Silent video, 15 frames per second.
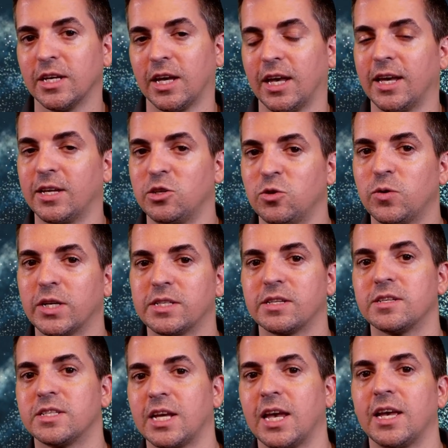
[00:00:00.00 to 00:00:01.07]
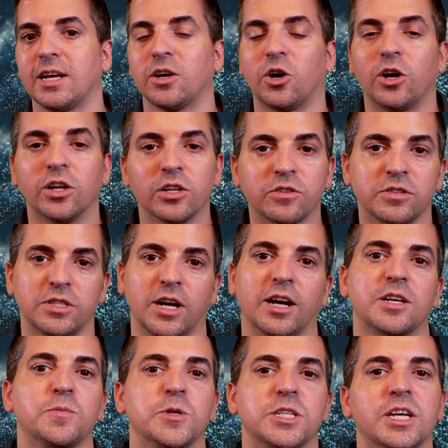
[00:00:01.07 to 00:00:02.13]
and you get to take all of the
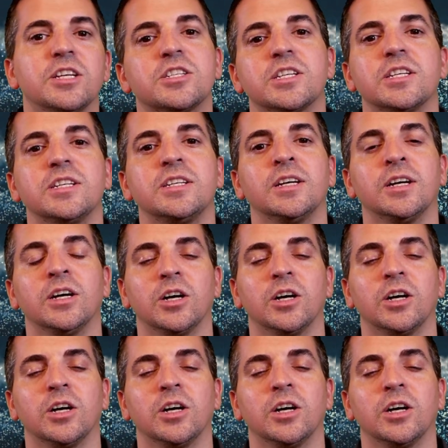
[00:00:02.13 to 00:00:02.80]
documentation,